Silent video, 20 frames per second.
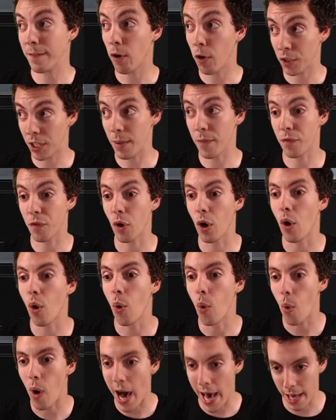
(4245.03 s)
forth with them for a
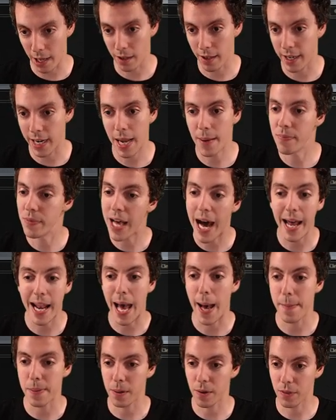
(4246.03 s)
while, and I am not
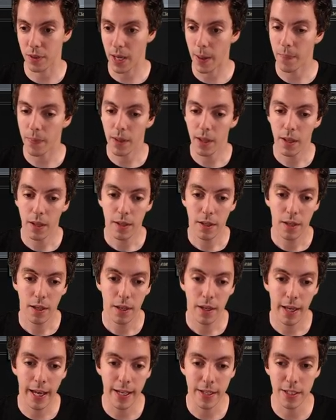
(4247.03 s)
happy with them.
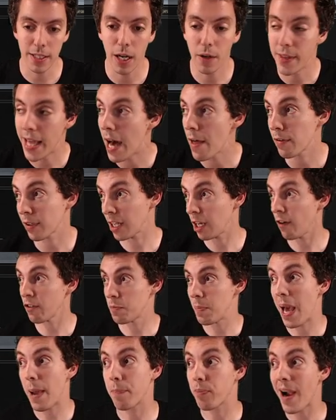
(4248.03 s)
And you know, now they're getting all this
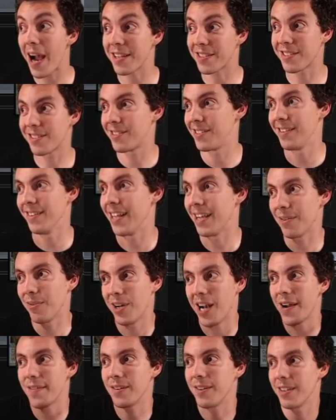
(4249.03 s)
bad press and like
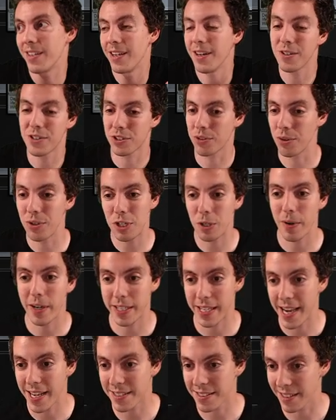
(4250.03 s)
whatever. You know, screw you, I
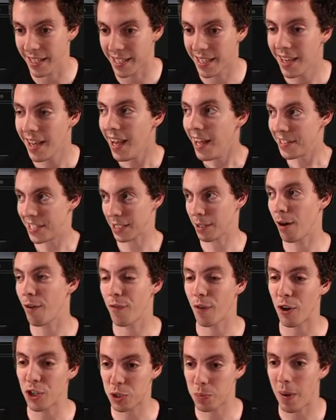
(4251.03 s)
guess. Like it's like a
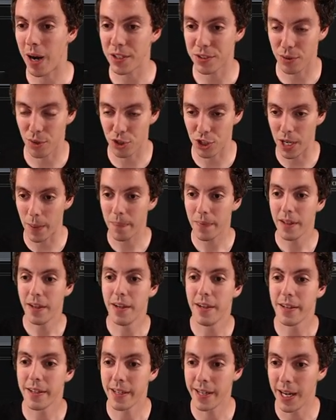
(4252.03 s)
reverse sponsorship.
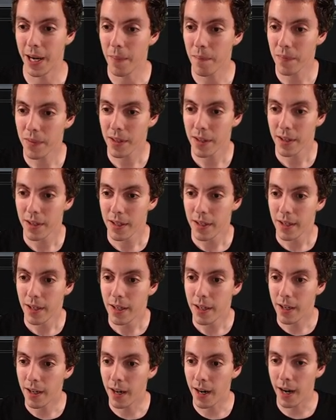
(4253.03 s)
You
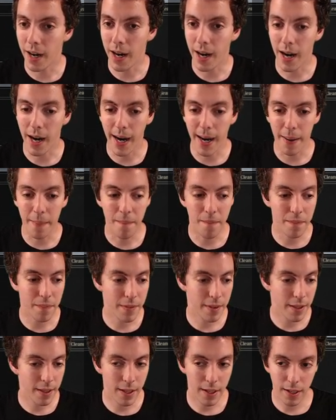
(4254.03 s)
know, um,
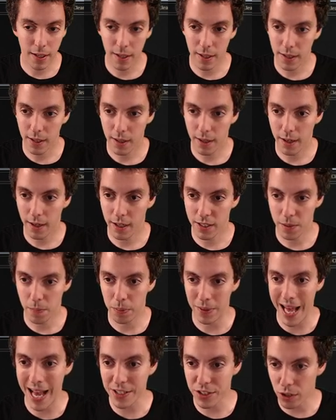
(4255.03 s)
is it
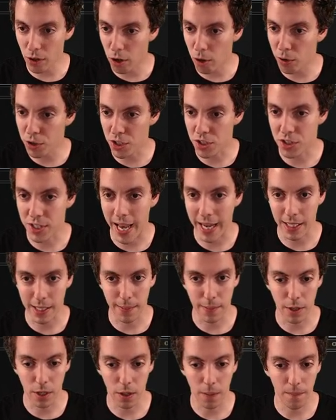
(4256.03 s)
Blast Zone or is it
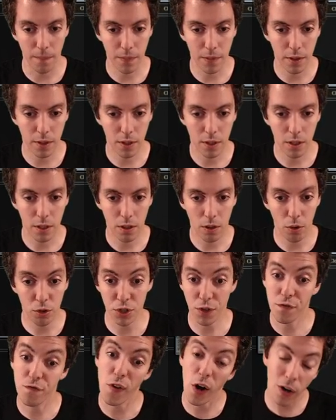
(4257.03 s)
Sanctum here, or
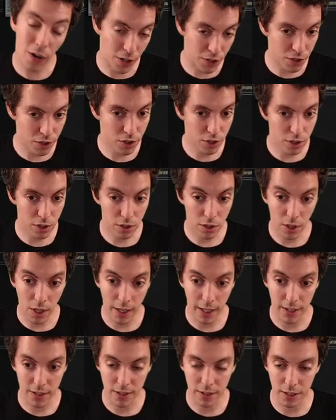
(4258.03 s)
is it Forest?
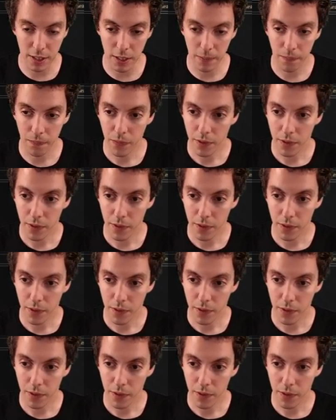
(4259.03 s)
Honestly